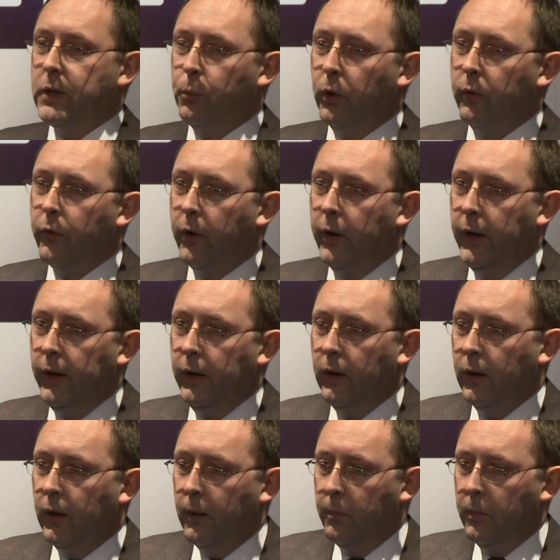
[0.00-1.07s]
someone very
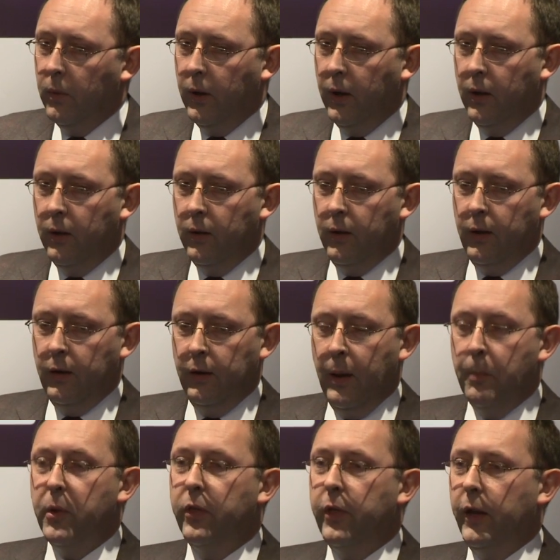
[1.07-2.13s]
in
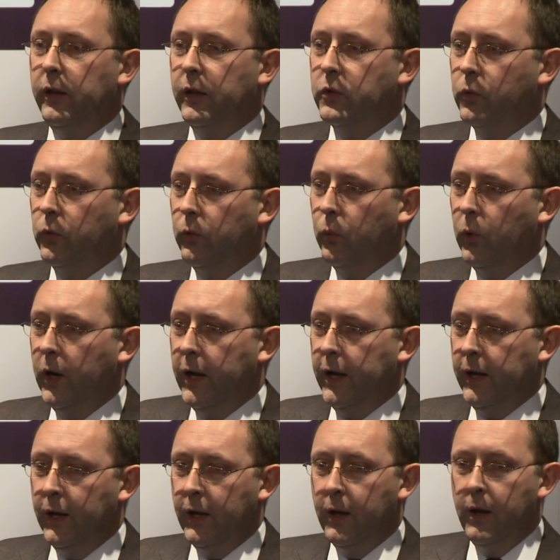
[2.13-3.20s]
an empathetic sort of
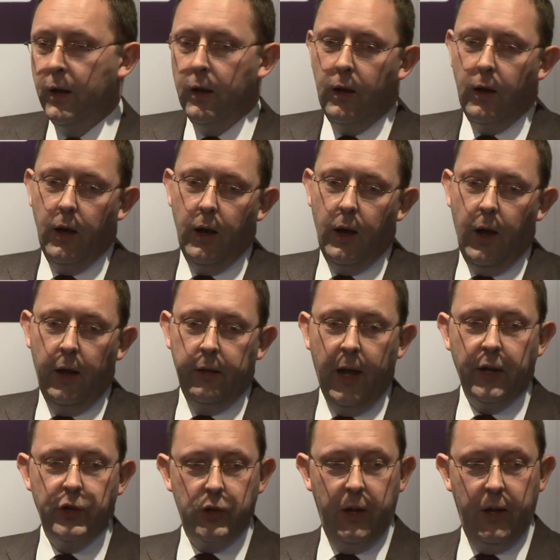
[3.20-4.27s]
way. And
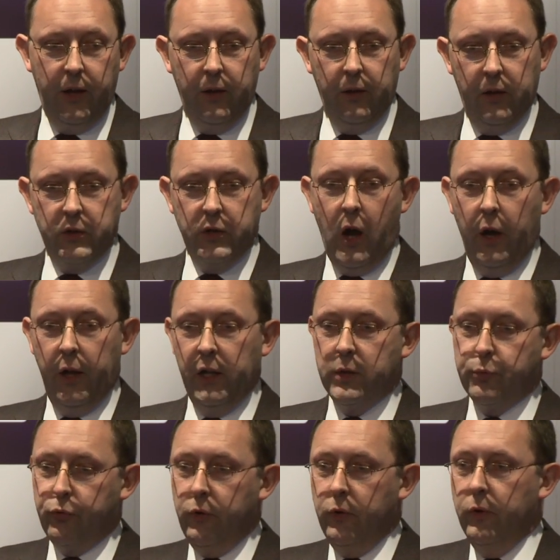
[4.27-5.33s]
actually, the science
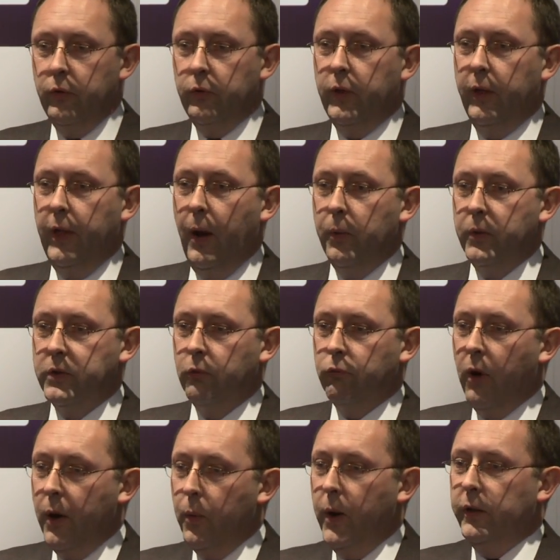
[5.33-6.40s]
proved that that was the
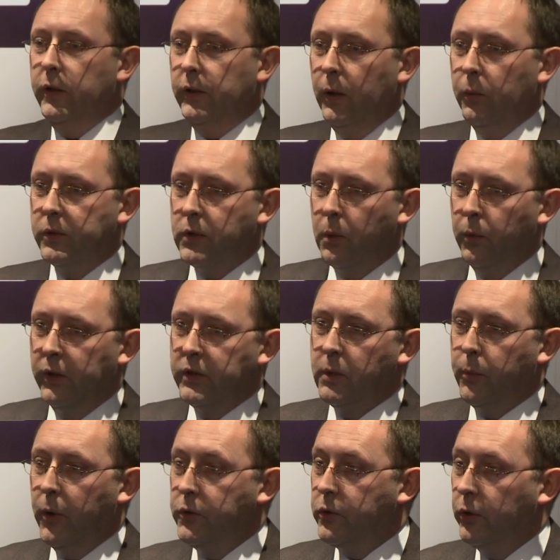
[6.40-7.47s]
right way to deal with someone as
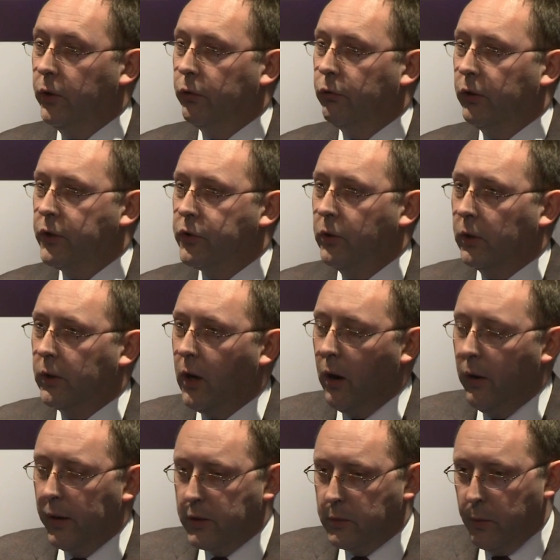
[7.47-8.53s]
opposed to the traditional
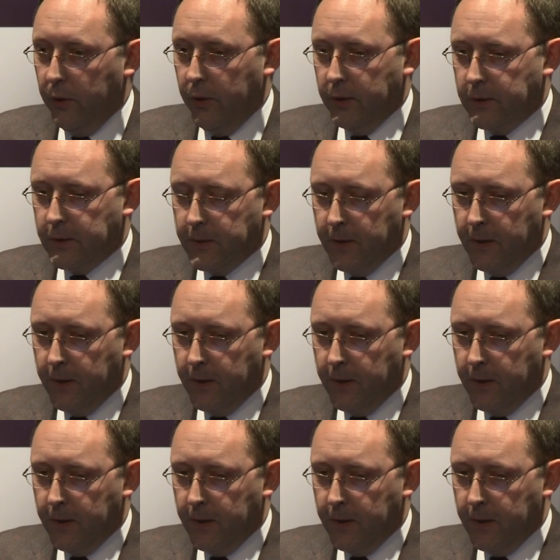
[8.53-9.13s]
car experience.